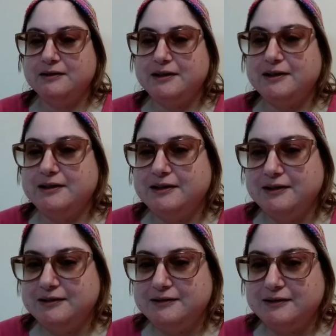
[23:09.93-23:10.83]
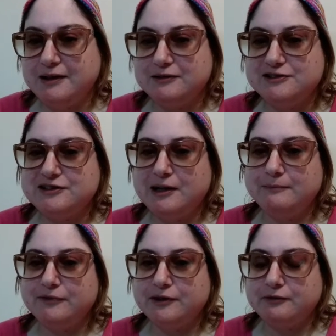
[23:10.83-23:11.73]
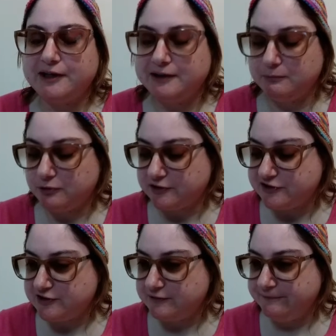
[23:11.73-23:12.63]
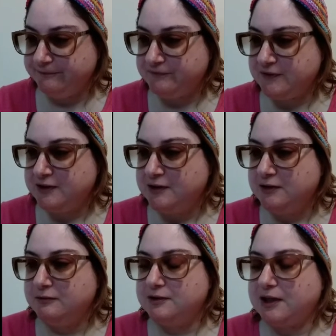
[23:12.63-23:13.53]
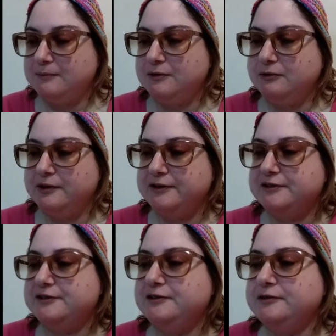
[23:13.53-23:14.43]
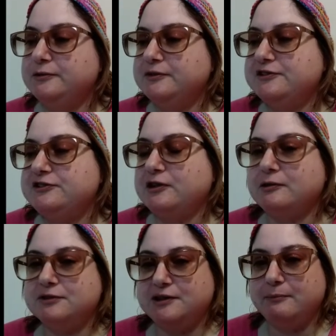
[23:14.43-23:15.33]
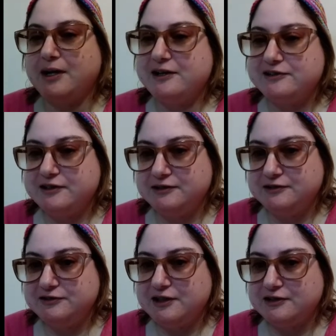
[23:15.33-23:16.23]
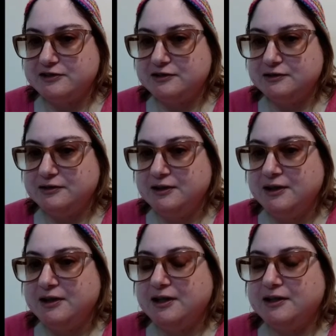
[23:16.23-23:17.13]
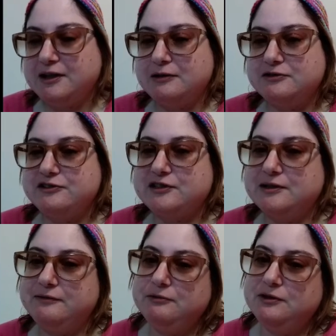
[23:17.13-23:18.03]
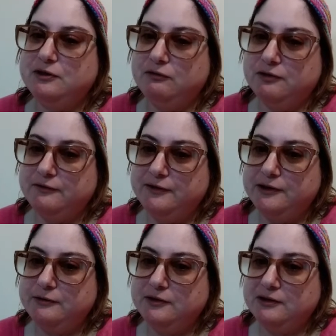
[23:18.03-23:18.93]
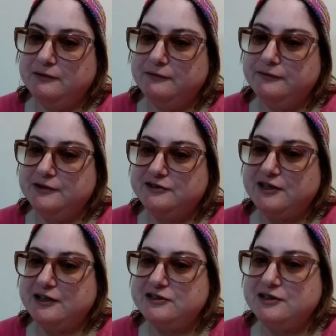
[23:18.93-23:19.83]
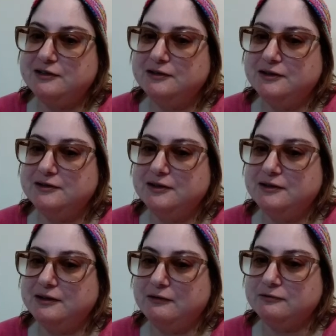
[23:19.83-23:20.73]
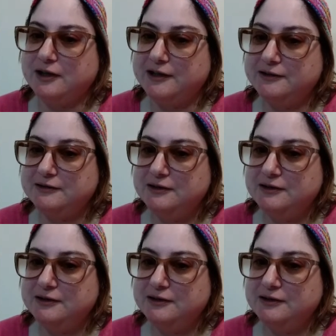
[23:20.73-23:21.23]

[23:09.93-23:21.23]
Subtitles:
Okay, now it's time for the writing portion. What I'm going to do is start with the masculine section, and I'll just give you an overview of the section, and then I'll write,